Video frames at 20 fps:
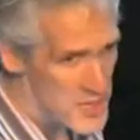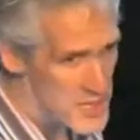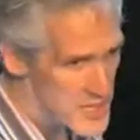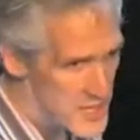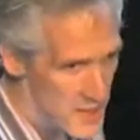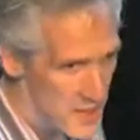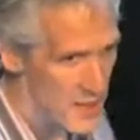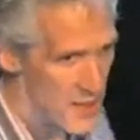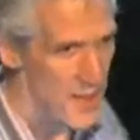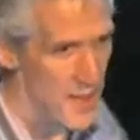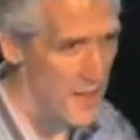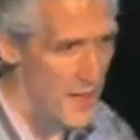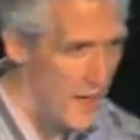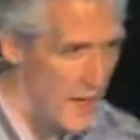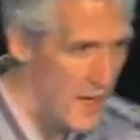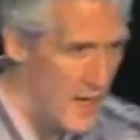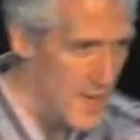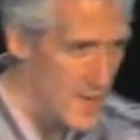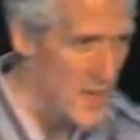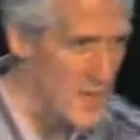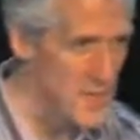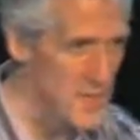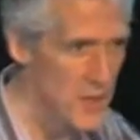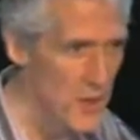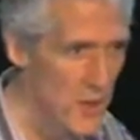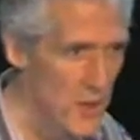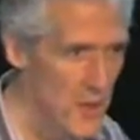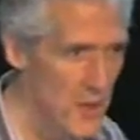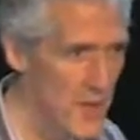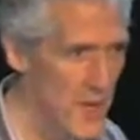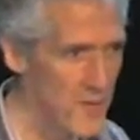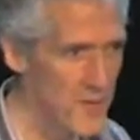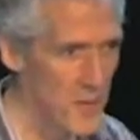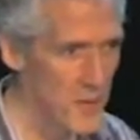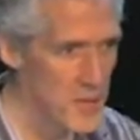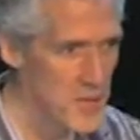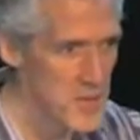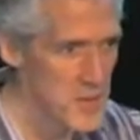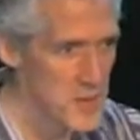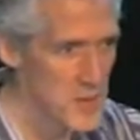and said, hi, I'm Andy Gordon. I've
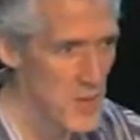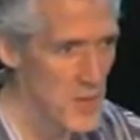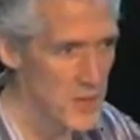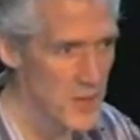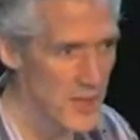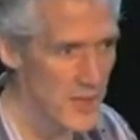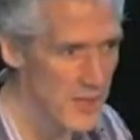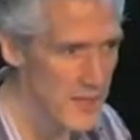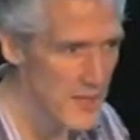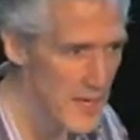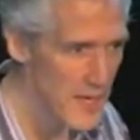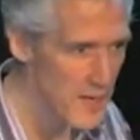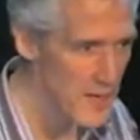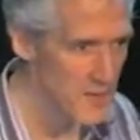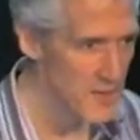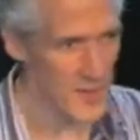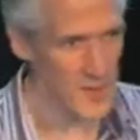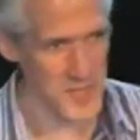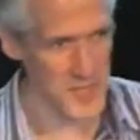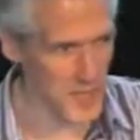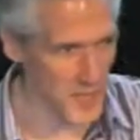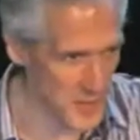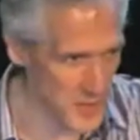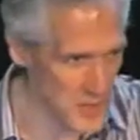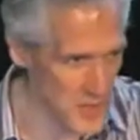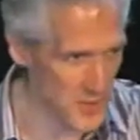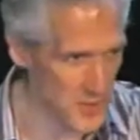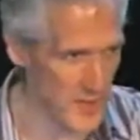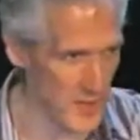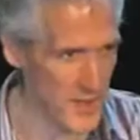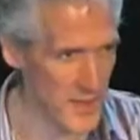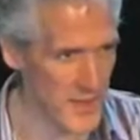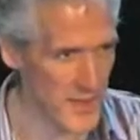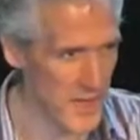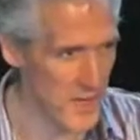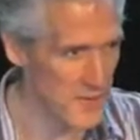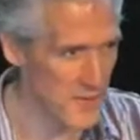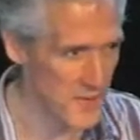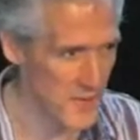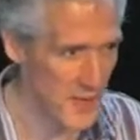got this talk I can give and there's another talk I can
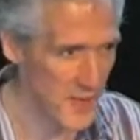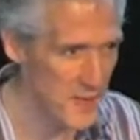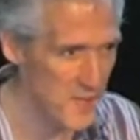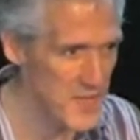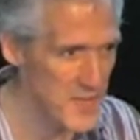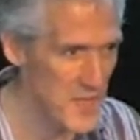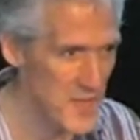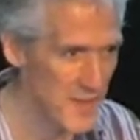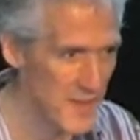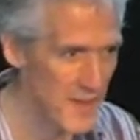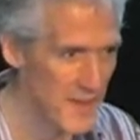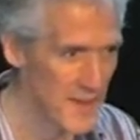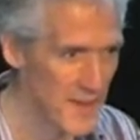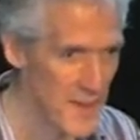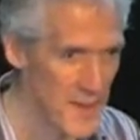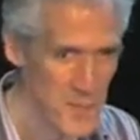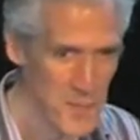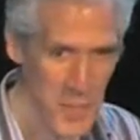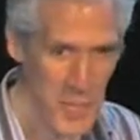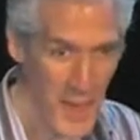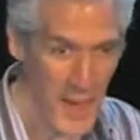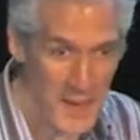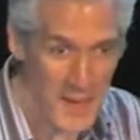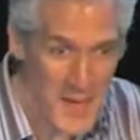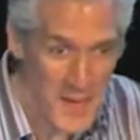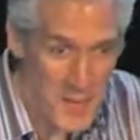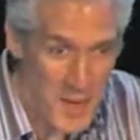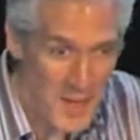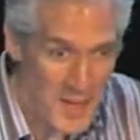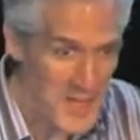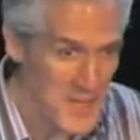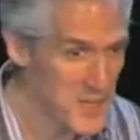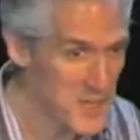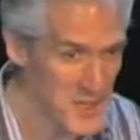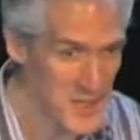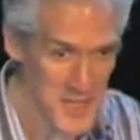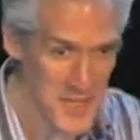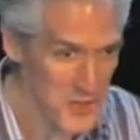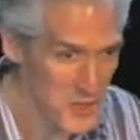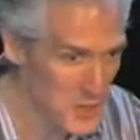give. Can I visit? And they had money, so
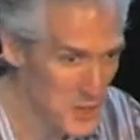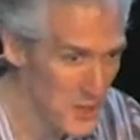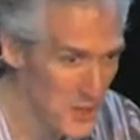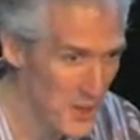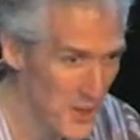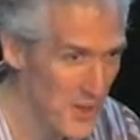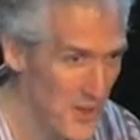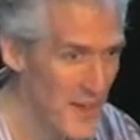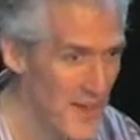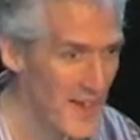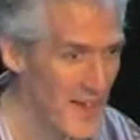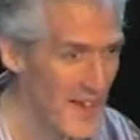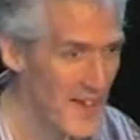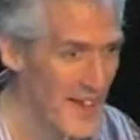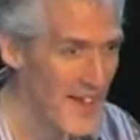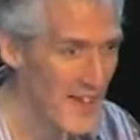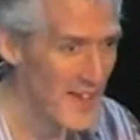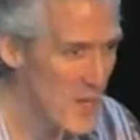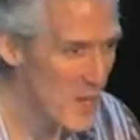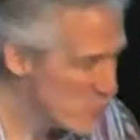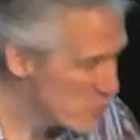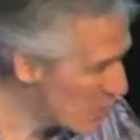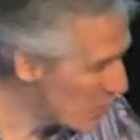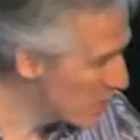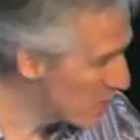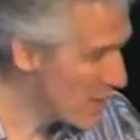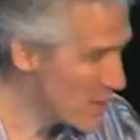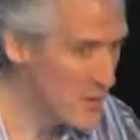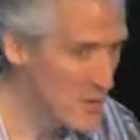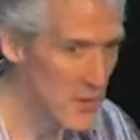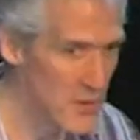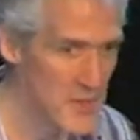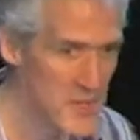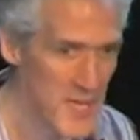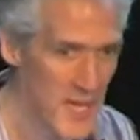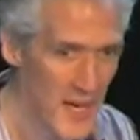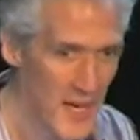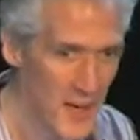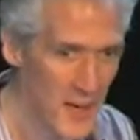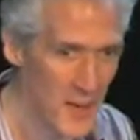they said, sure. And they put me up in the
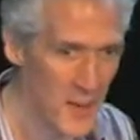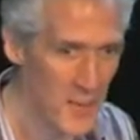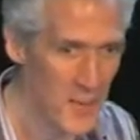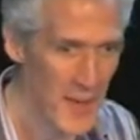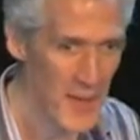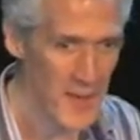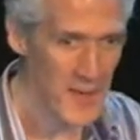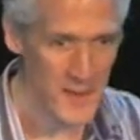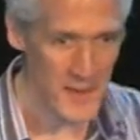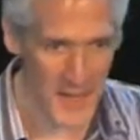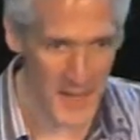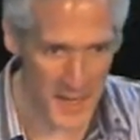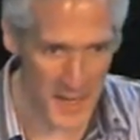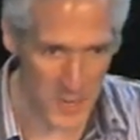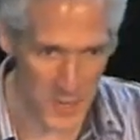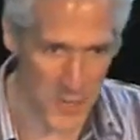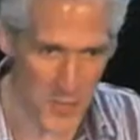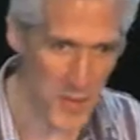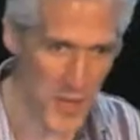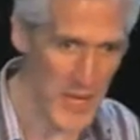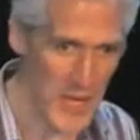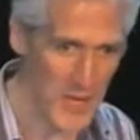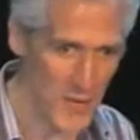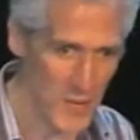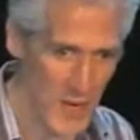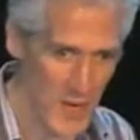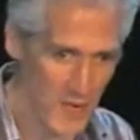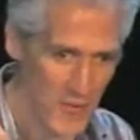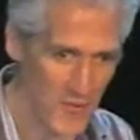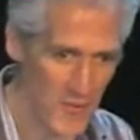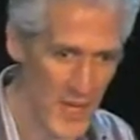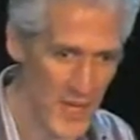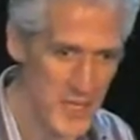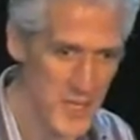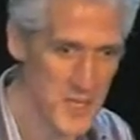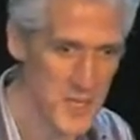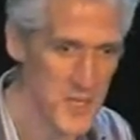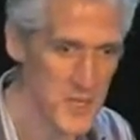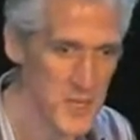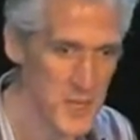hotel. They, they paid for my
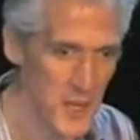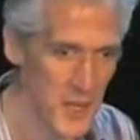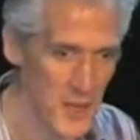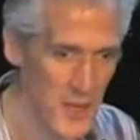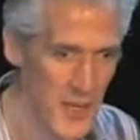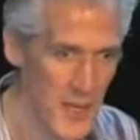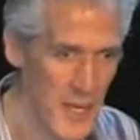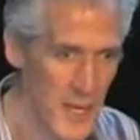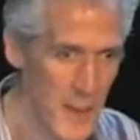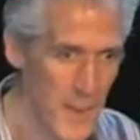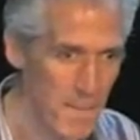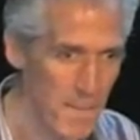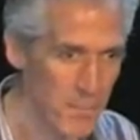flights internally.